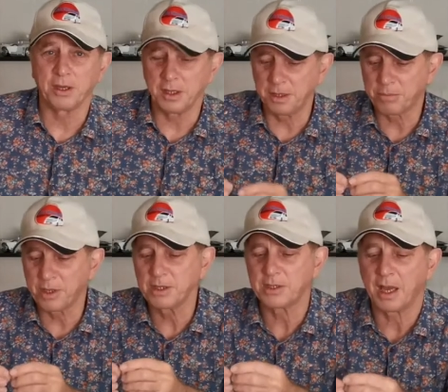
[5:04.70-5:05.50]
and he
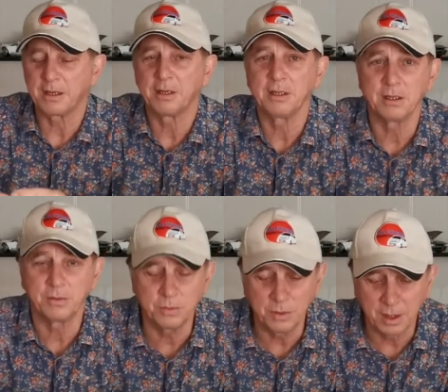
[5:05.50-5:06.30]
brings out a
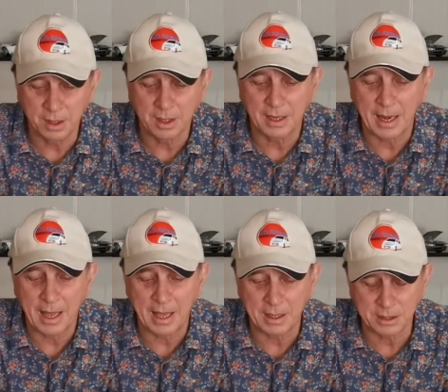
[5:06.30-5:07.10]
little
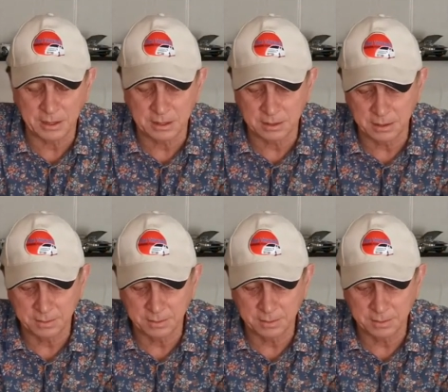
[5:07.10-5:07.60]
glass